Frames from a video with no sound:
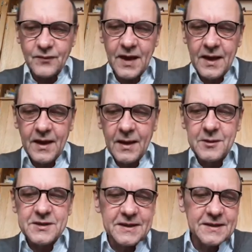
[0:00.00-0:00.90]
I'm
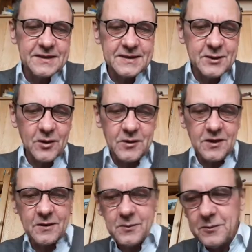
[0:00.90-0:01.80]
going to sing this song.
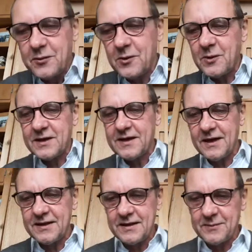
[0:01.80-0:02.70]
I'm going to pull one
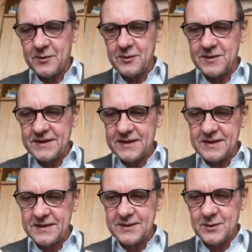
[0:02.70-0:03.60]
card and I'm going to sing
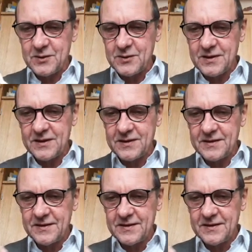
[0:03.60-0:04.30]
this song to